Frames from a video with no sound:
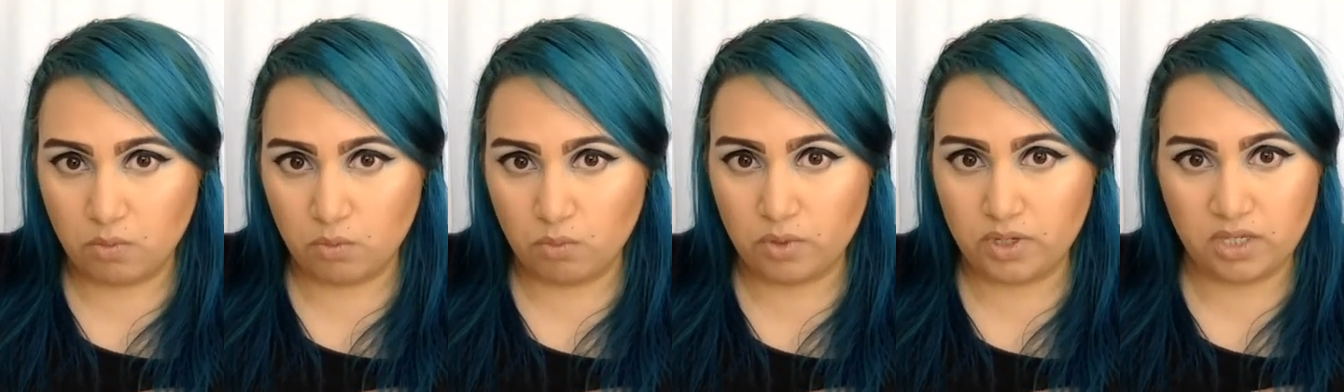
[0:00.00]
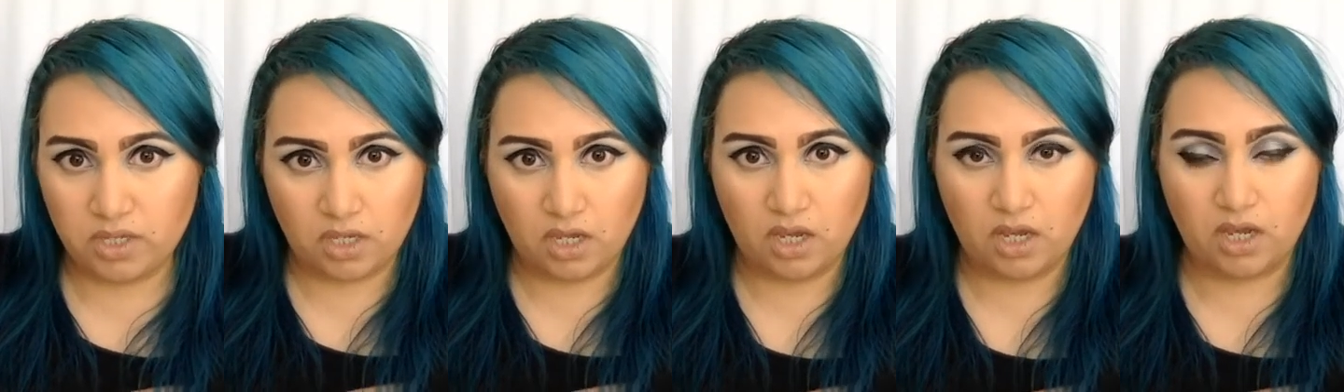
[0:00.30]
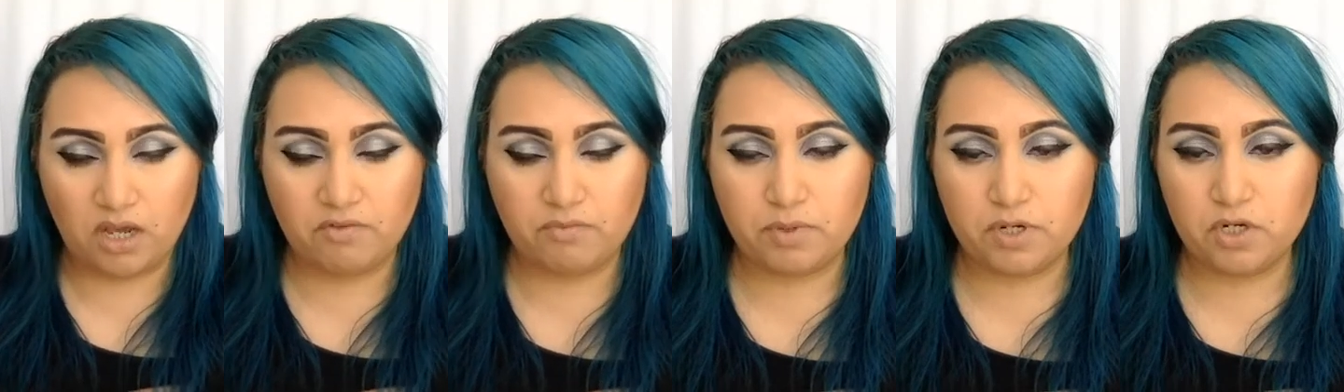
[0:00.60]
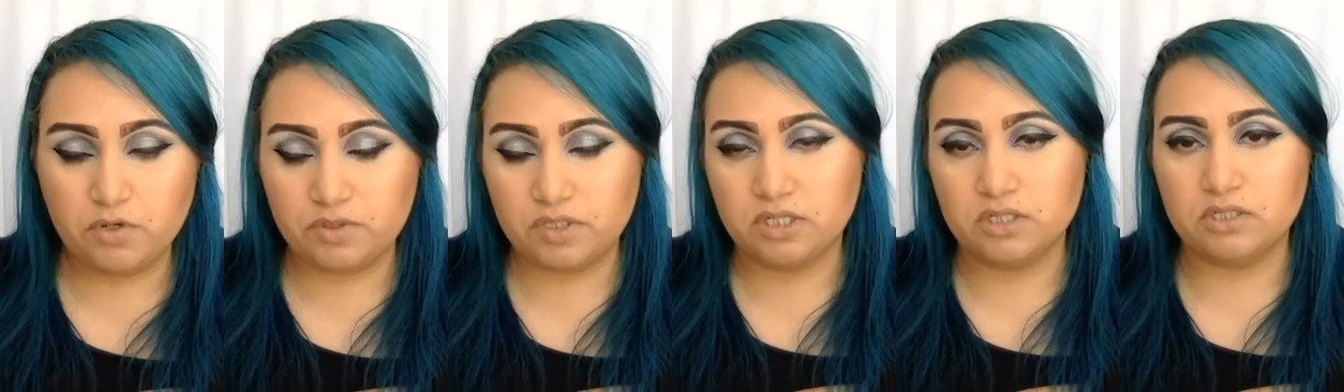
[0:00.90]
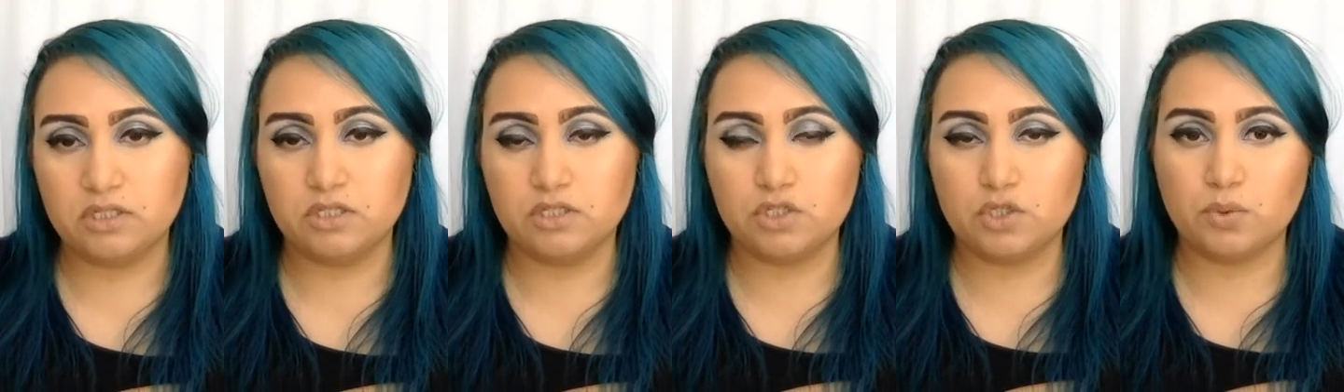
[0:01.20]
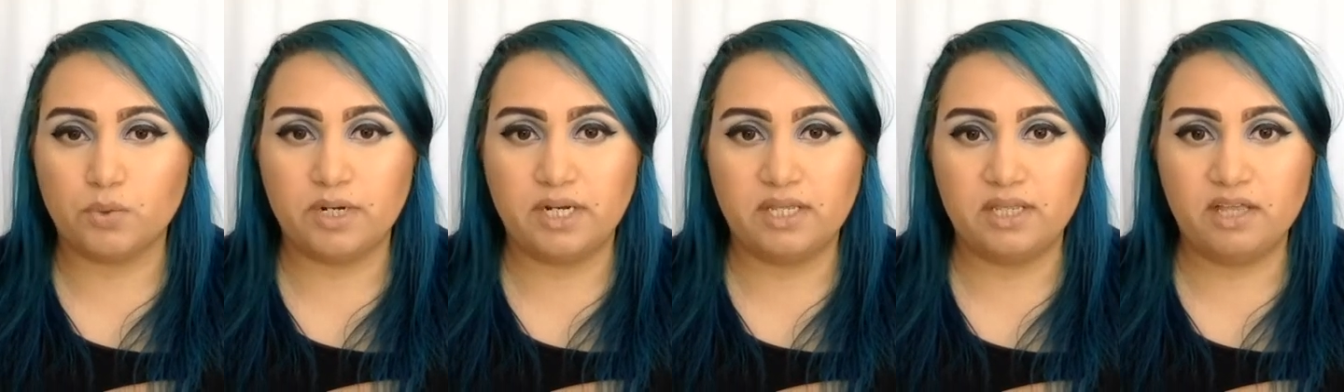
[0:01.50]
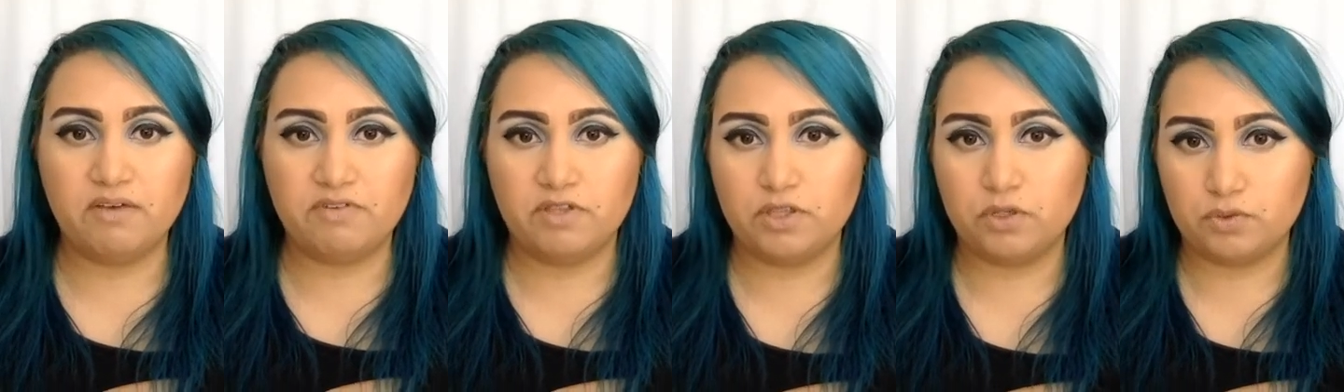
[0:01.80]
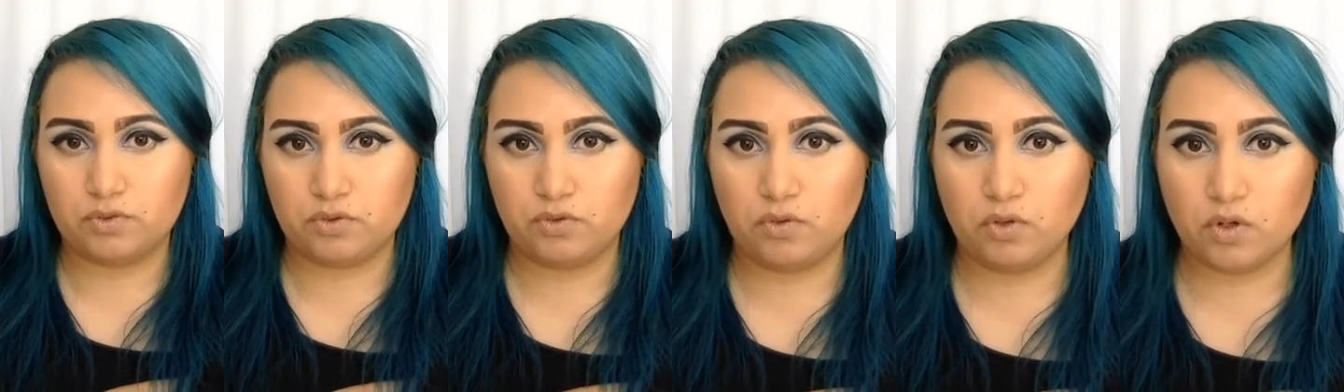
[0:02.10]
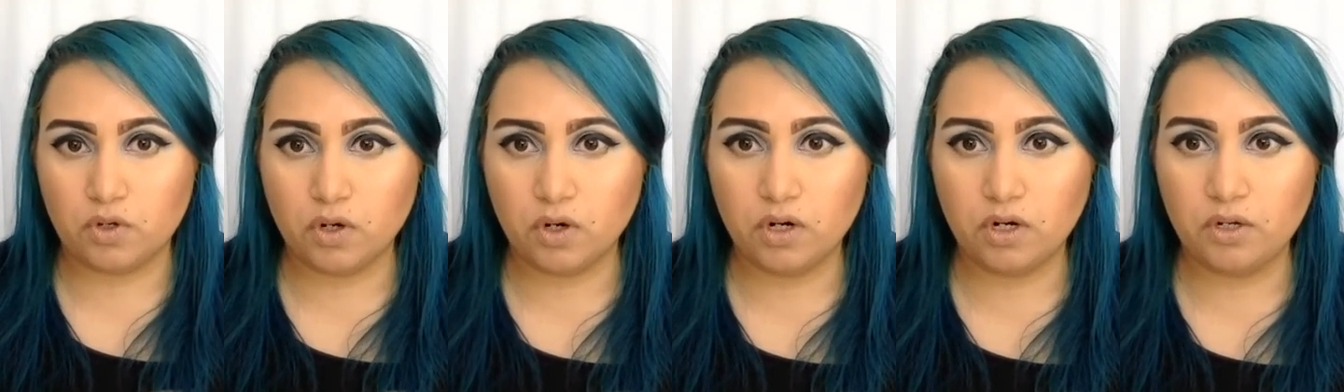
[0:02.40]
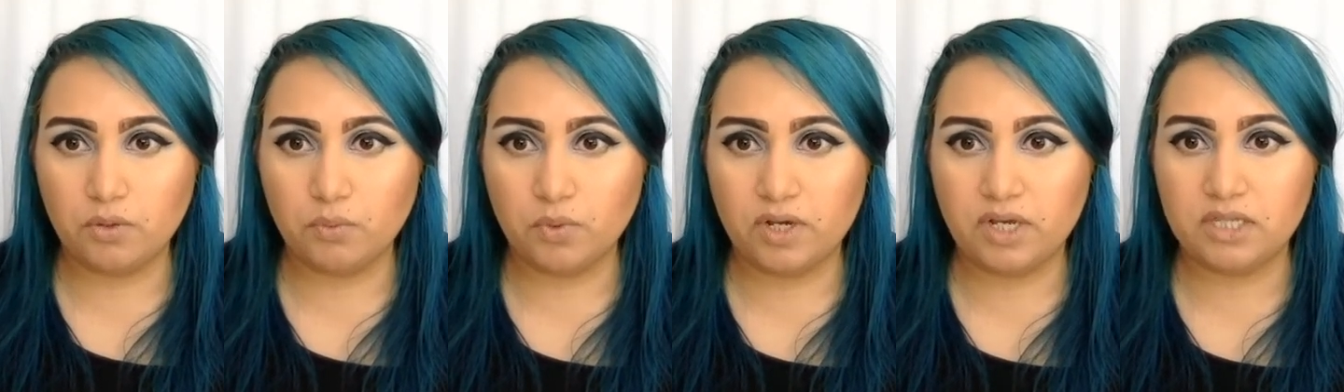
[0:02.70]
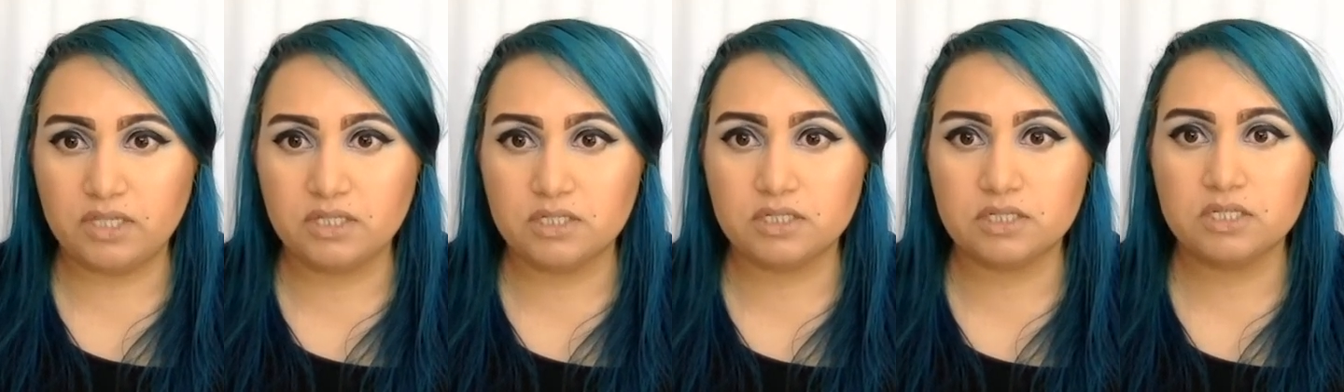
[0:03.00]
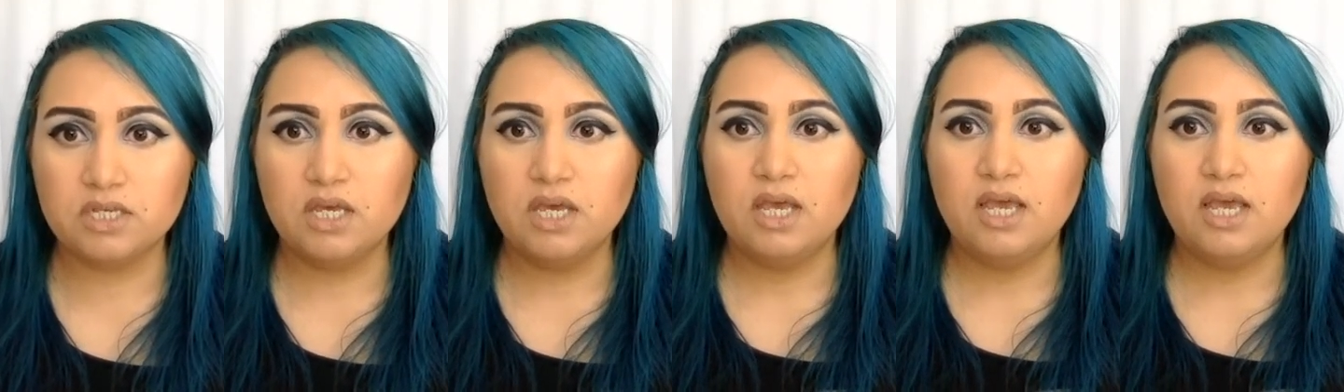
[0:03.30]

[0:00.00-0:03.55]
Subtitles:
we have been using since 2011. Those are the current ones.